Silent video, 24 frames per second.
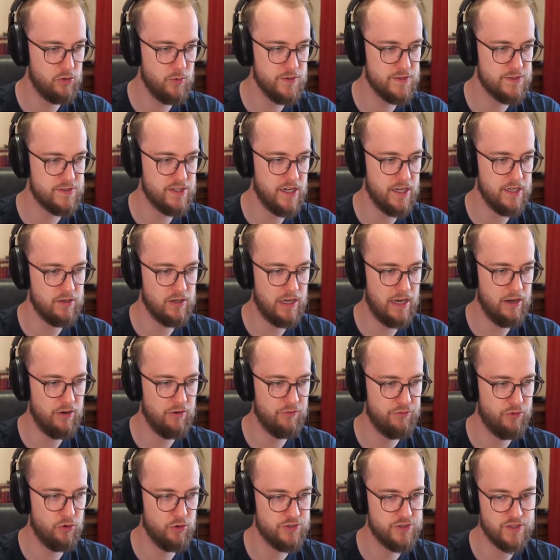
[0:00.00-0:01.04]
go inside
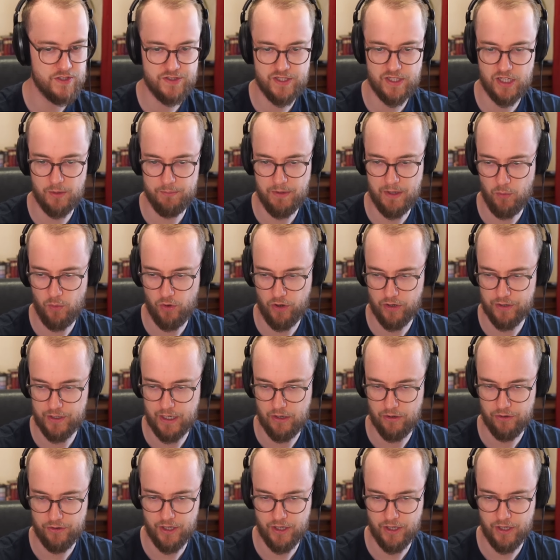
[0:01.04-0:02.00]
Iron Forge and set up my warrior now,